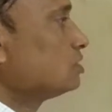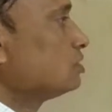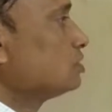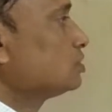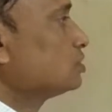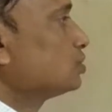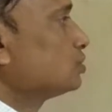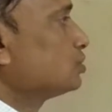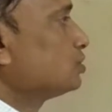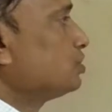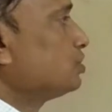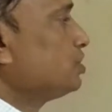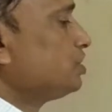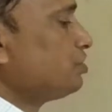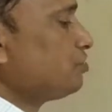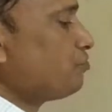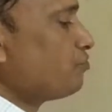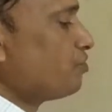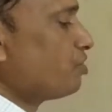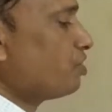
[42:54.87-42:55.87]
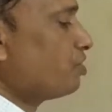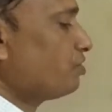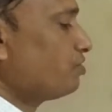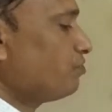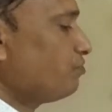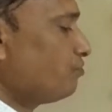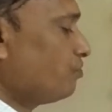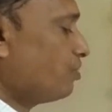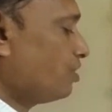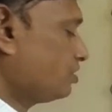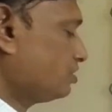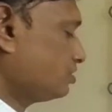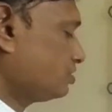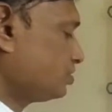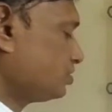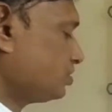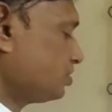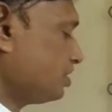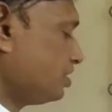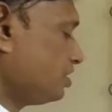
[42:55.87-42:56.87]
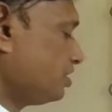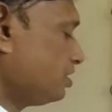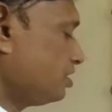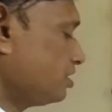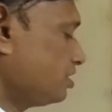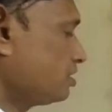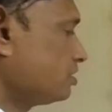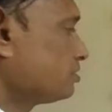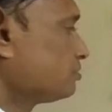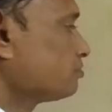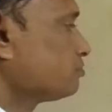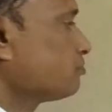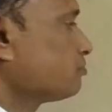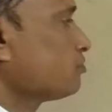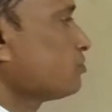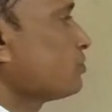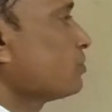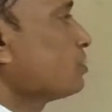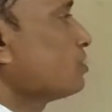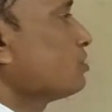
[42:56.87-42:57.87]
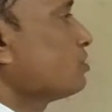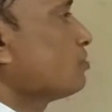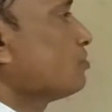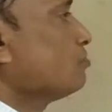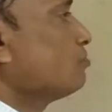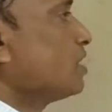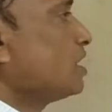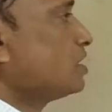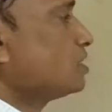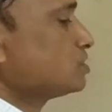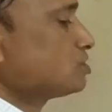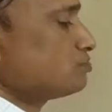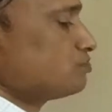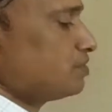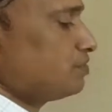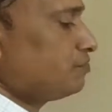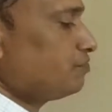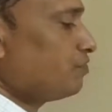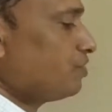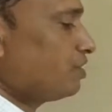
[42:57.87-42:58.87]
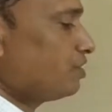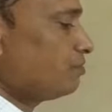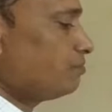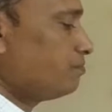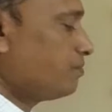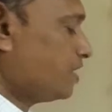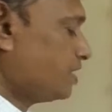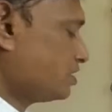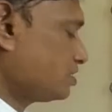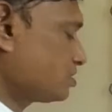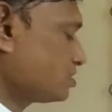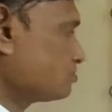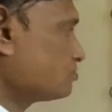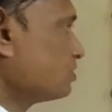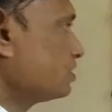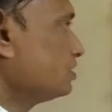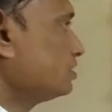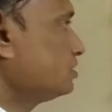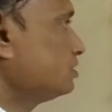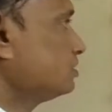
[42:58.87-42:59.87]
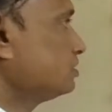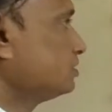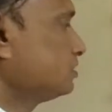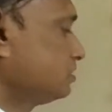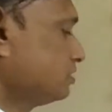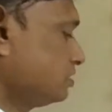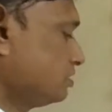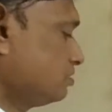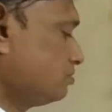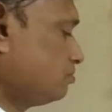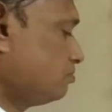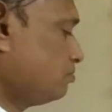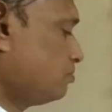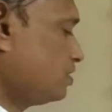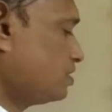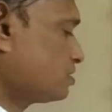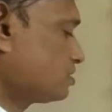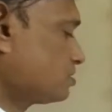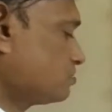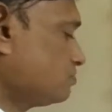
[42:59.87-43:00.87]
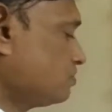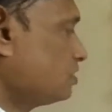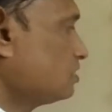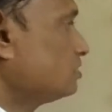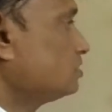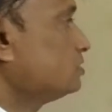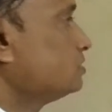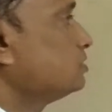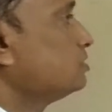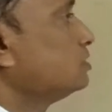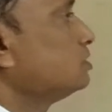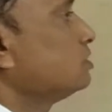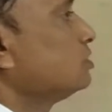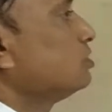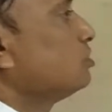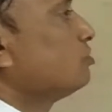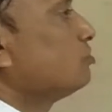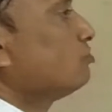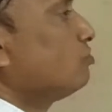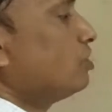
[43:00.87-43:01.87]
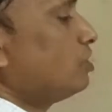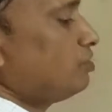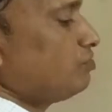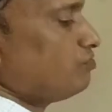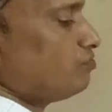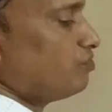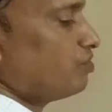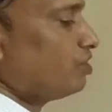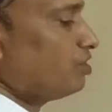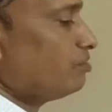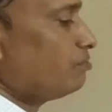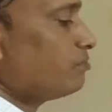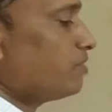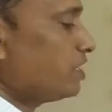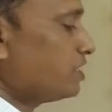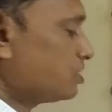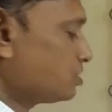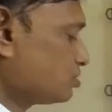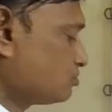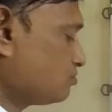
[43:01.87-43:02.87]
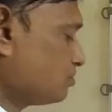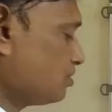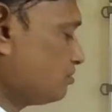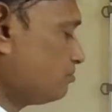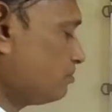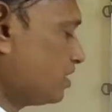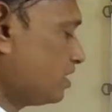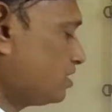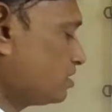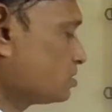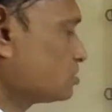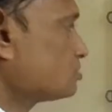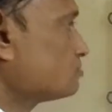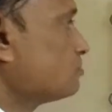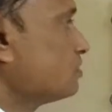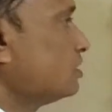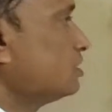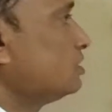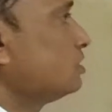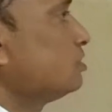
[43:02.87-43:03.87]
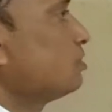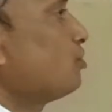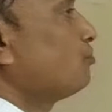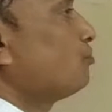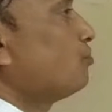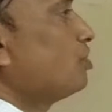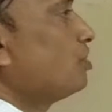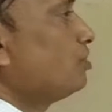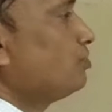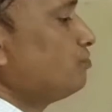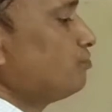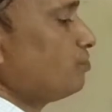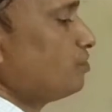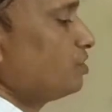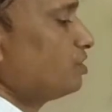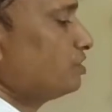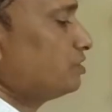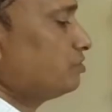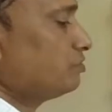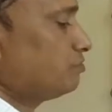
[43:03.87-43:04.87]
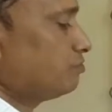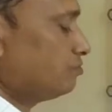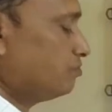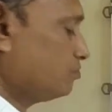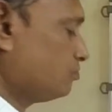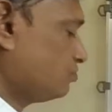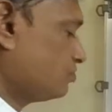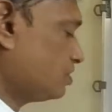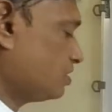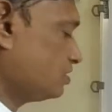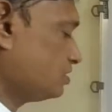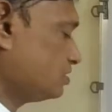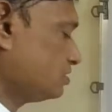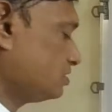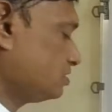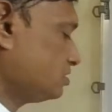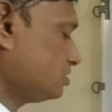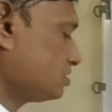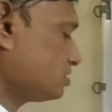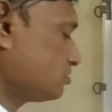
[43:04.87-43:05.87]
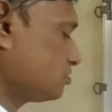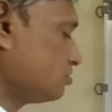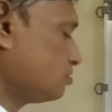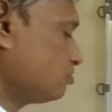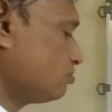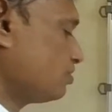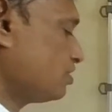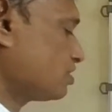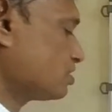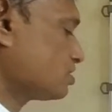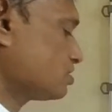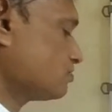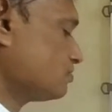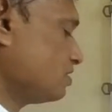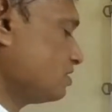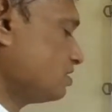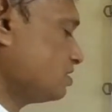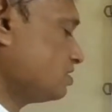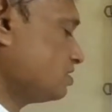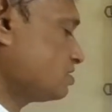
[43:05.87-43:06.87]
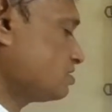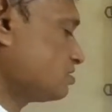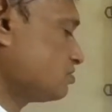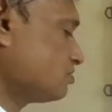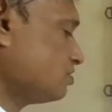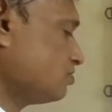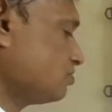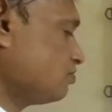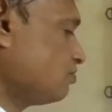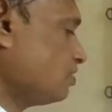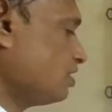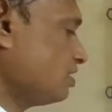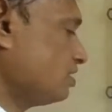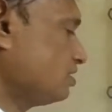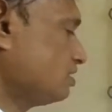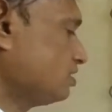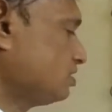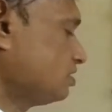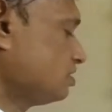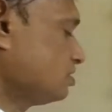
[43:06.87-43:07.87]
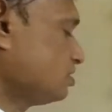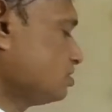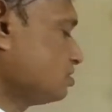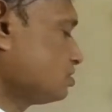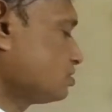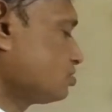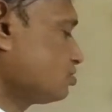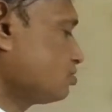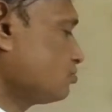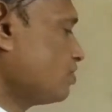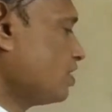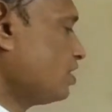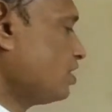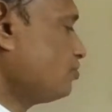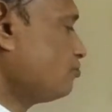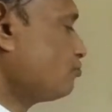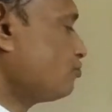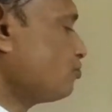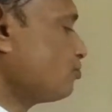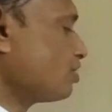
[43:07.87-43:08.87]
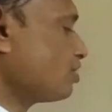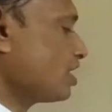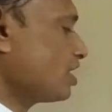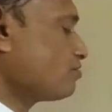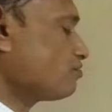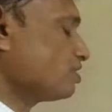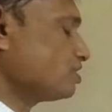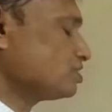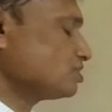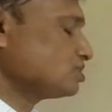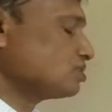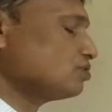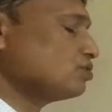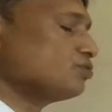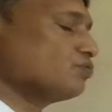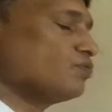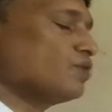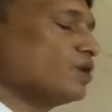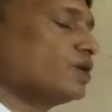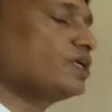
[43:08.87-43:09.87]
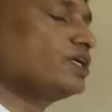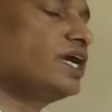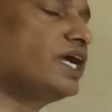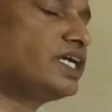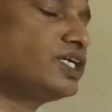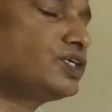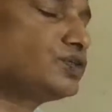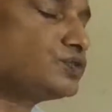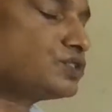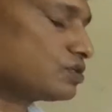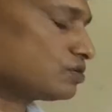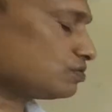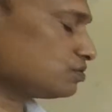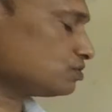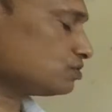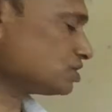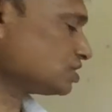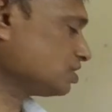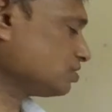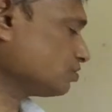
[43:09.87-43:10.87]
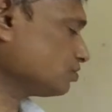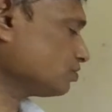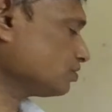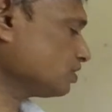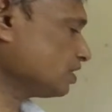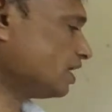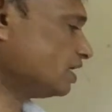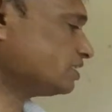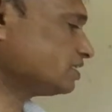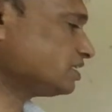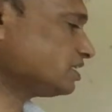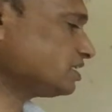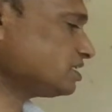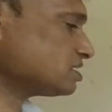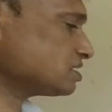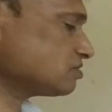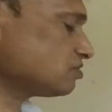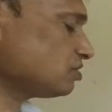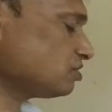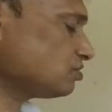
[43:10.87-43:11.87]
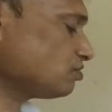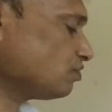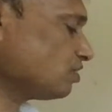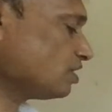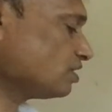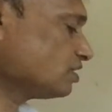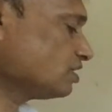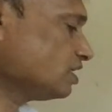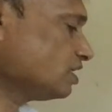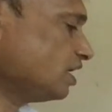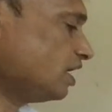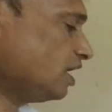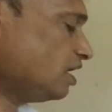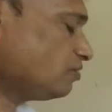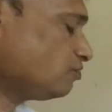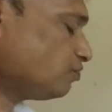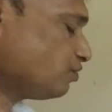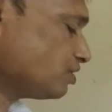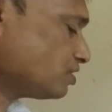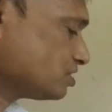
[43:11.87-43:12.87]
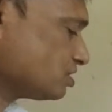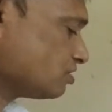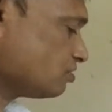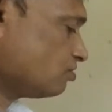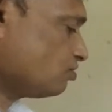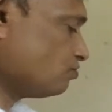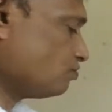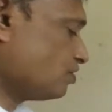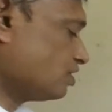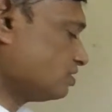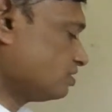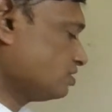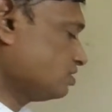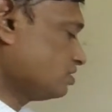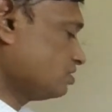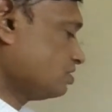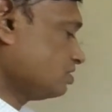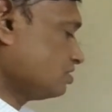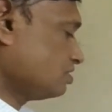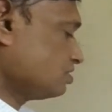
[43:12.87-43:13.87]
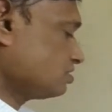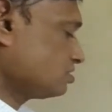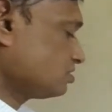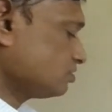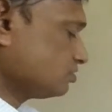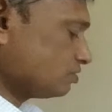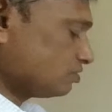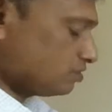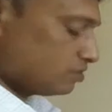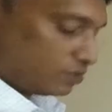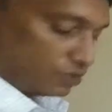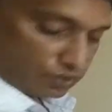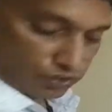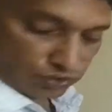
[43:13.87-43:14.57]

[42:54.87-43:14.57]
So 3, 1, 1, 3. Minus 1, 1, minus 1, plus 1. 1, 1, minus 1, minus 1. 1, 1, 1 is equal to plus 1 is equal to 1. So the value for n1 is equal to 1, n2 is equal to 0, n3 is equal to 1, n4 is equal to 1. So